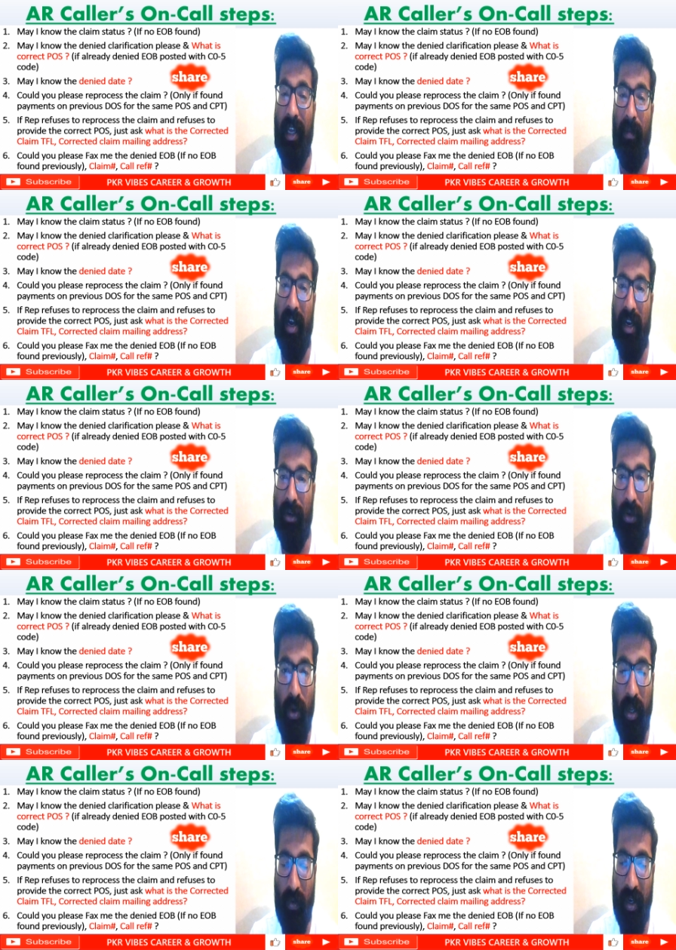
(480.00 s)
again
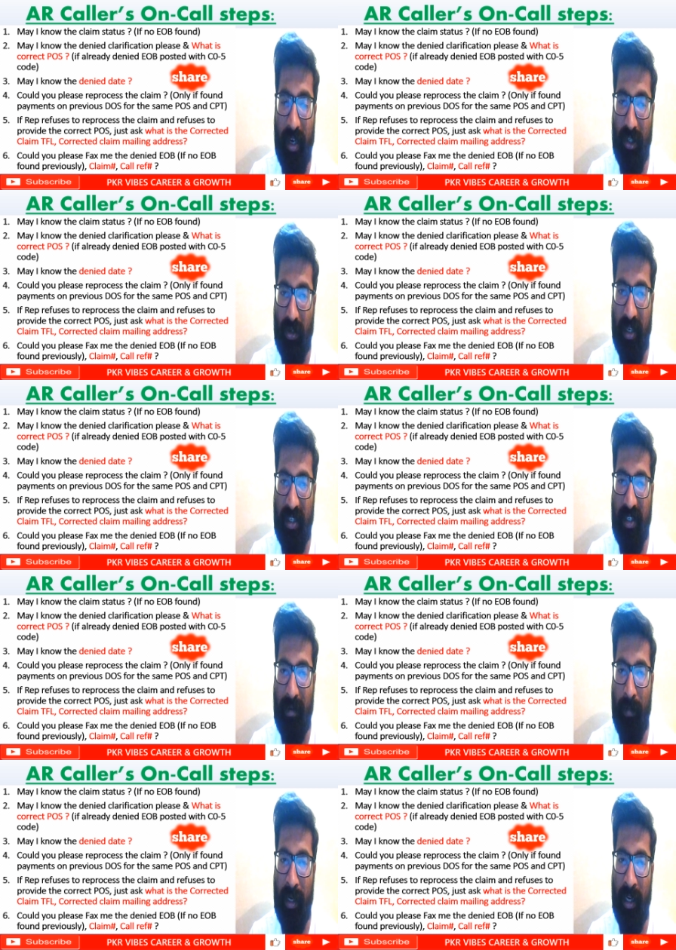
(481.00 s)
to your insurance
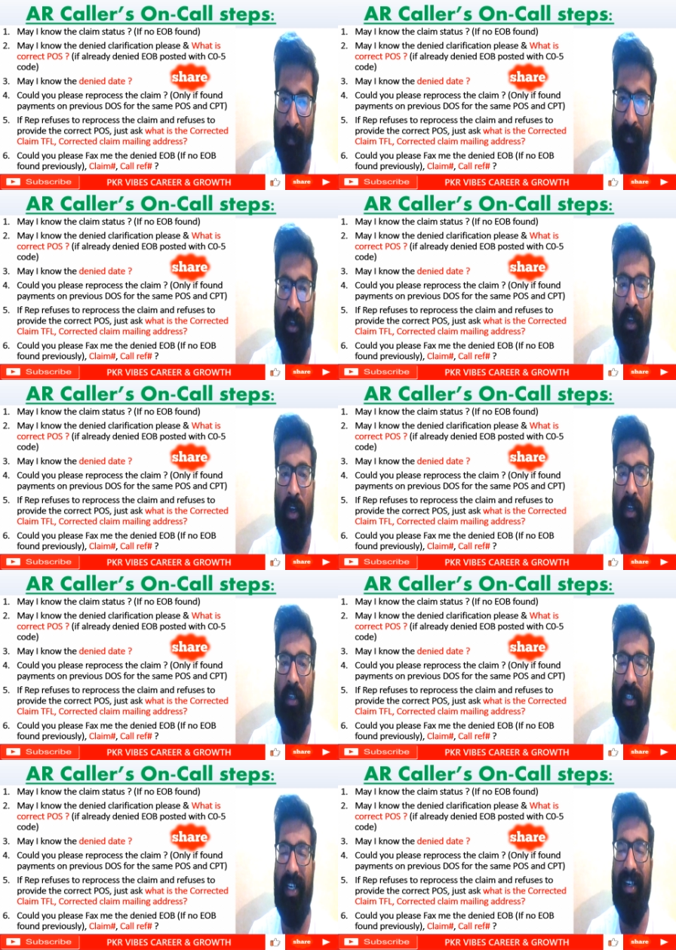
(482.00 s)
company.
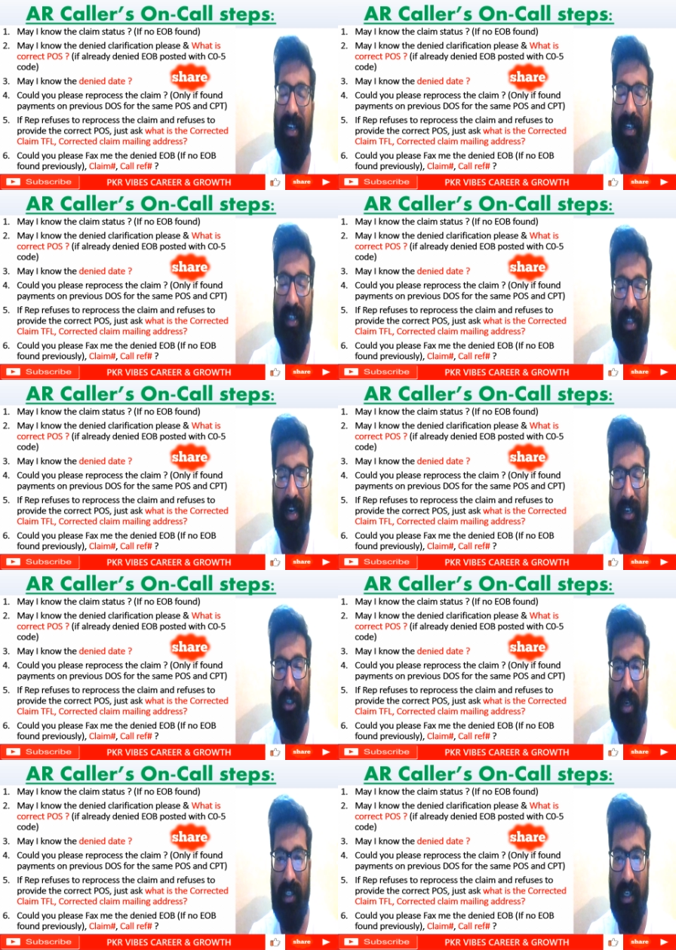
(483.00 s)
Generally the
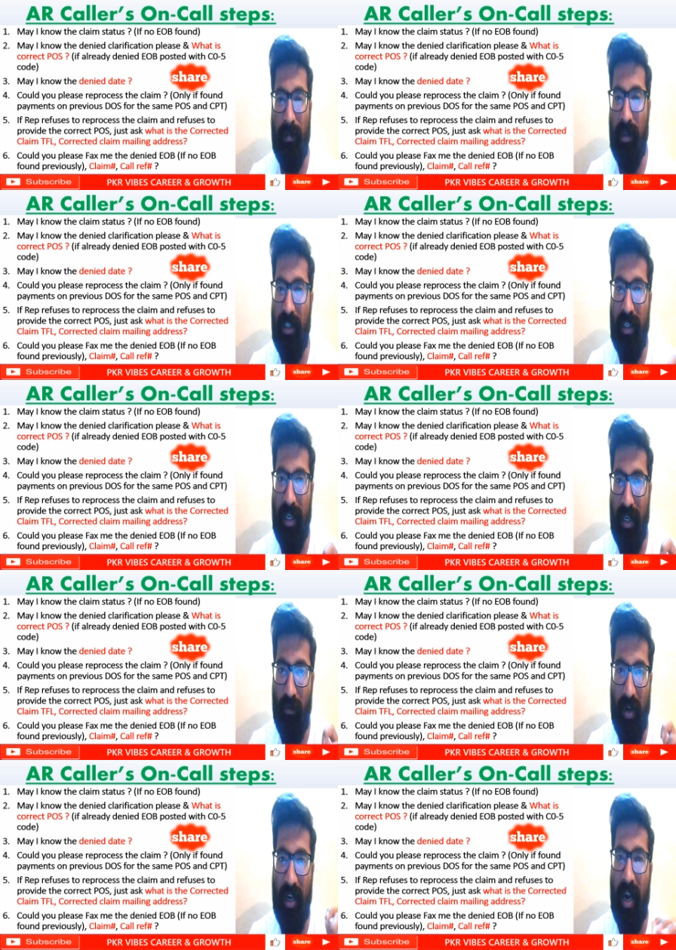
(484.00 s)
insurance
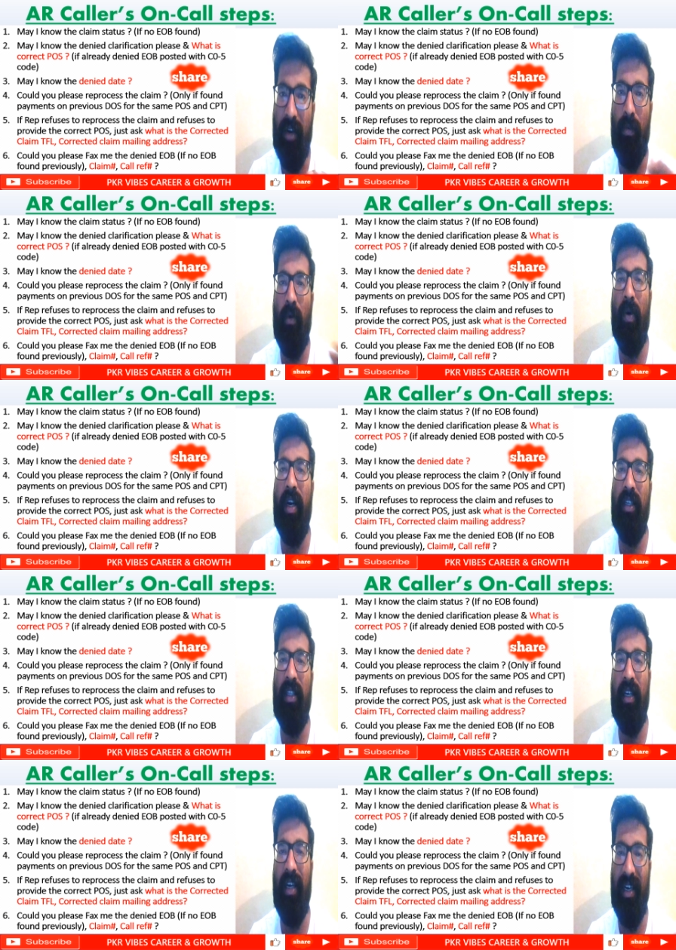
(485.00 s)
representative will not provide
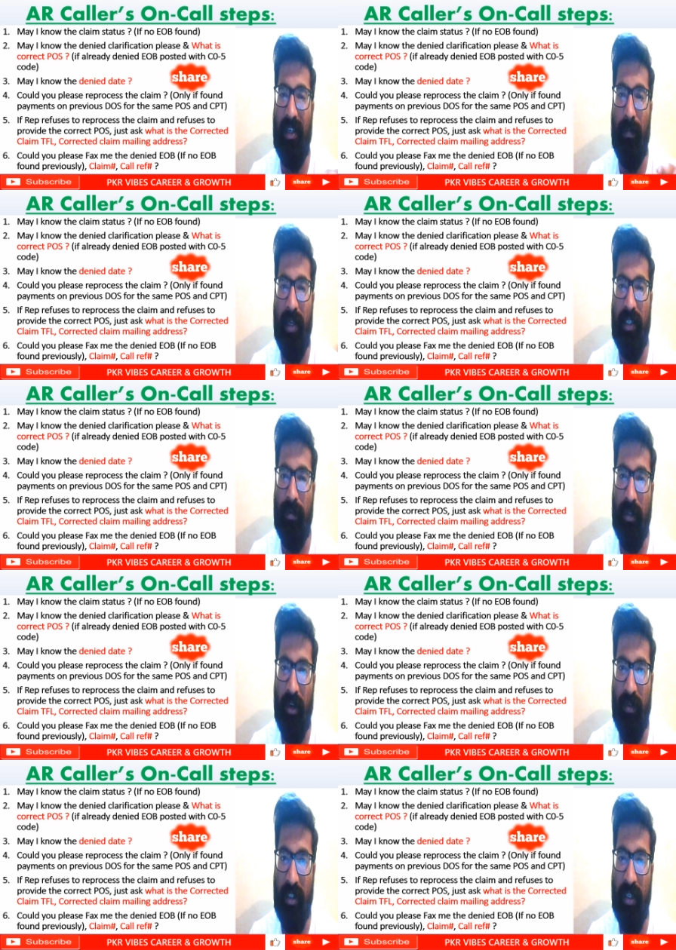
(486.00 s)
the correct place of
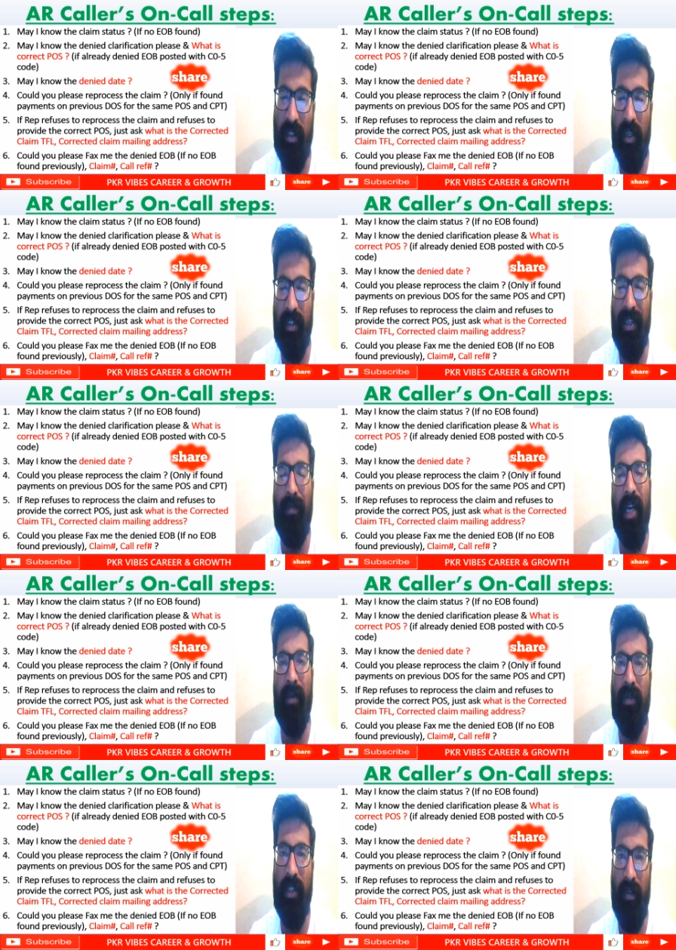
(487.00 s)
services.
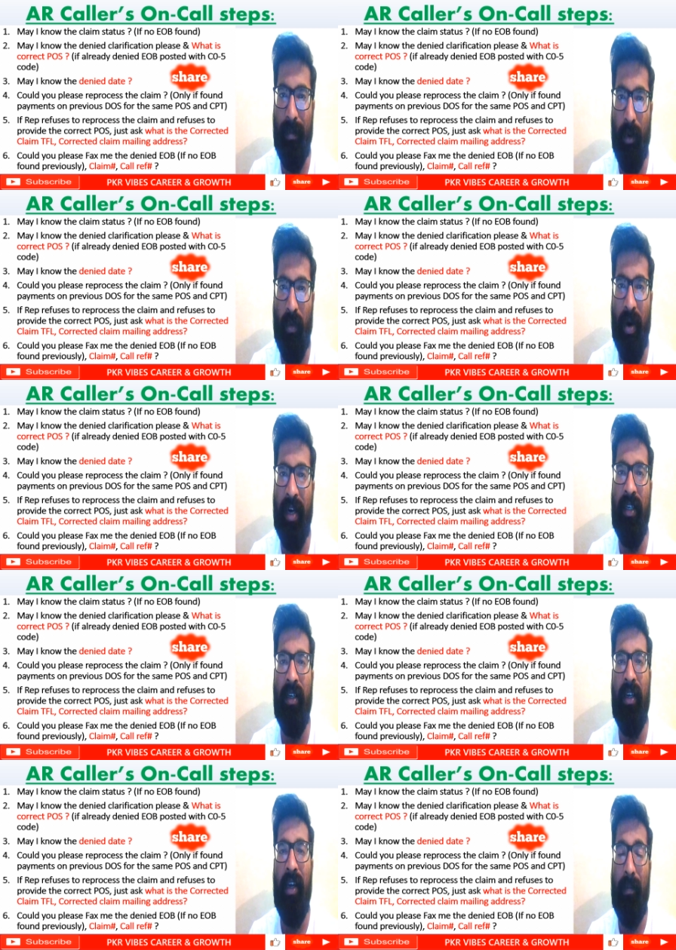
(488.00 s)
Sometimes they will provide,
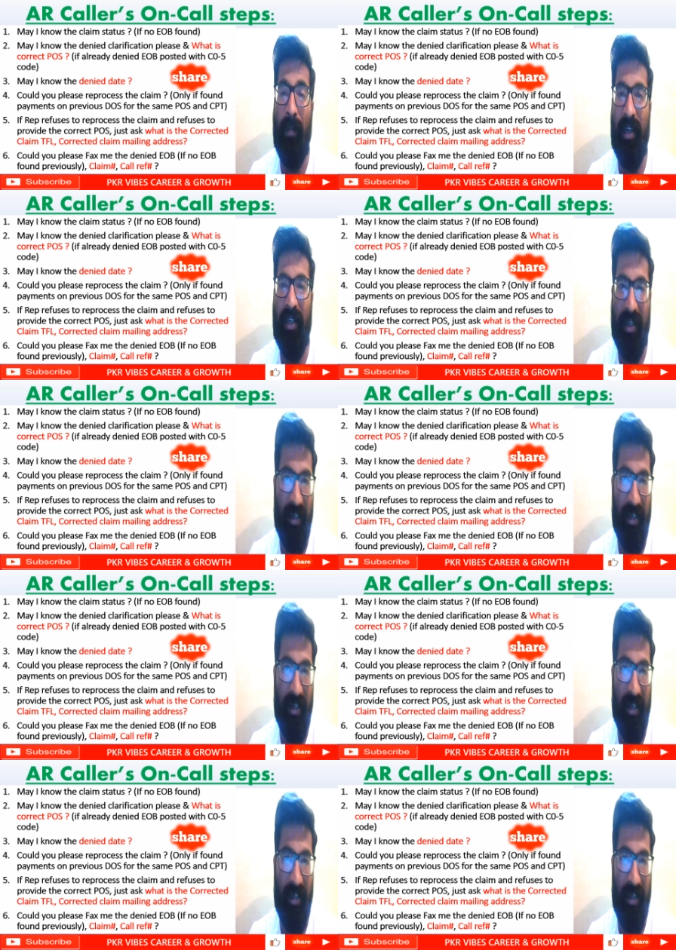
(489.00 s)
but